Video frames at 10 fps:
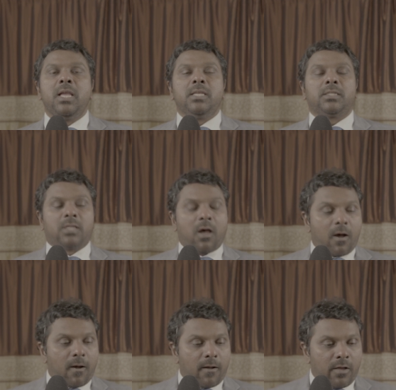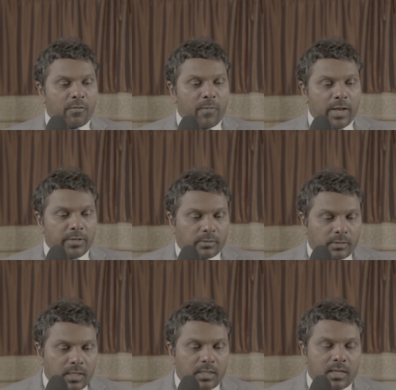So, when you
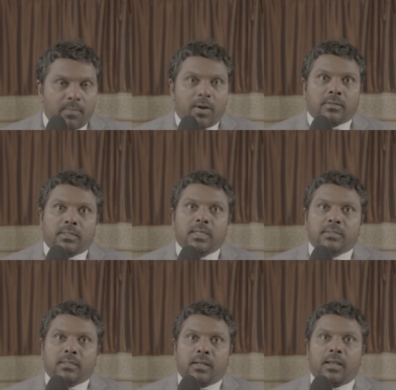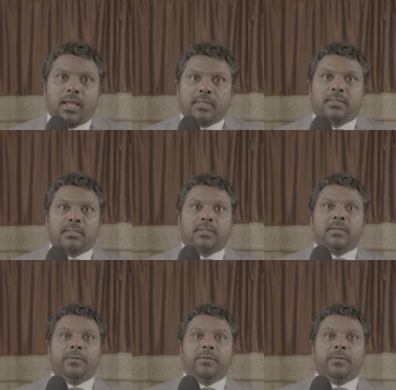think about this risk,